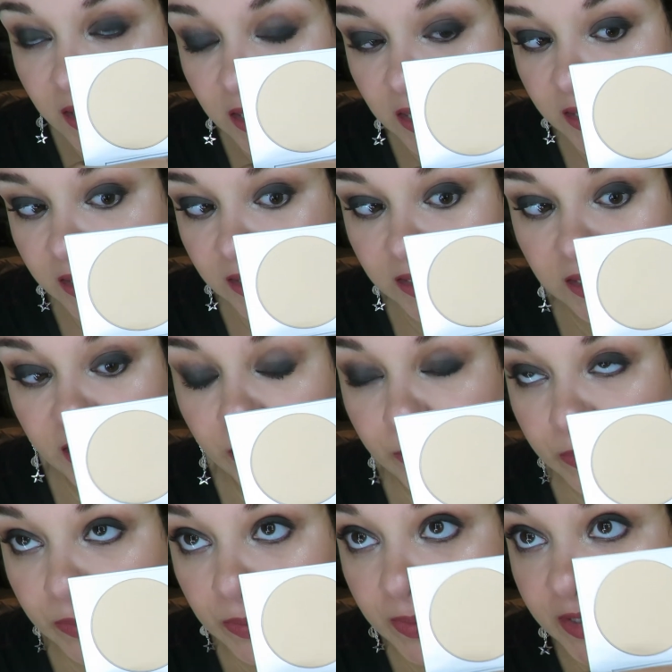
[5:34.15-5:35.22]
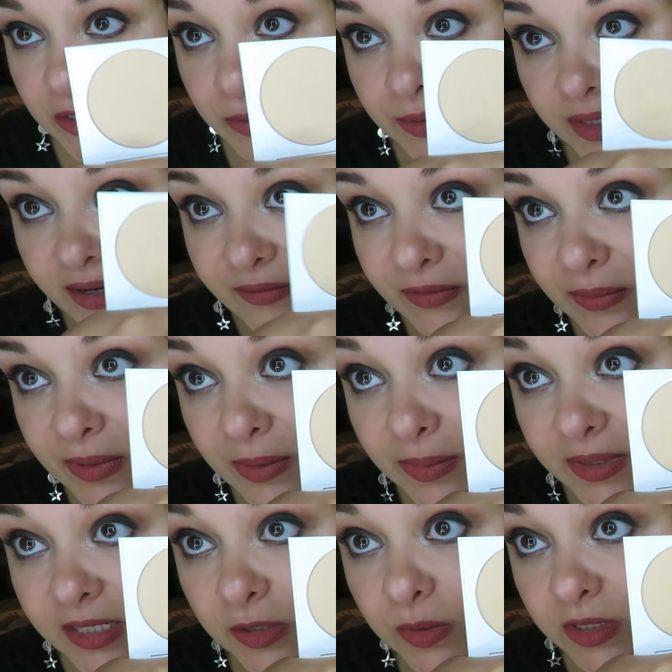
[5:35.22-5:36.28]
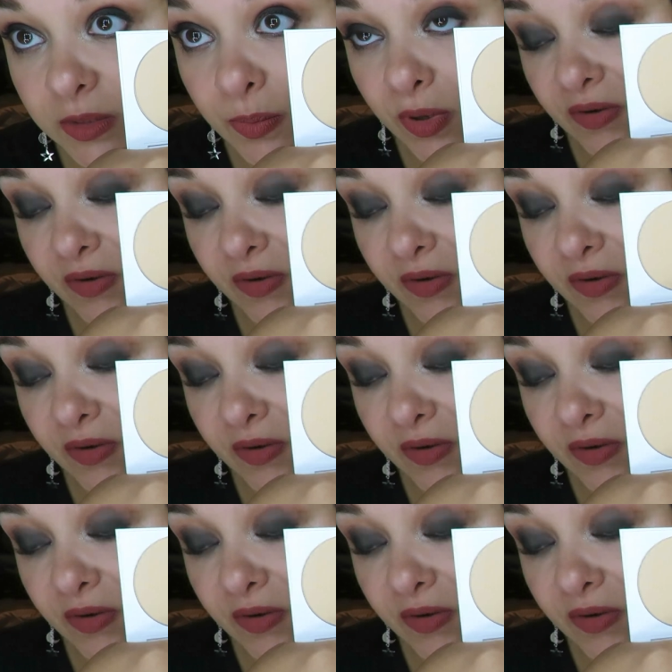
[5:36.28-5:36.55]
I think the light one would be too light for me, but this one's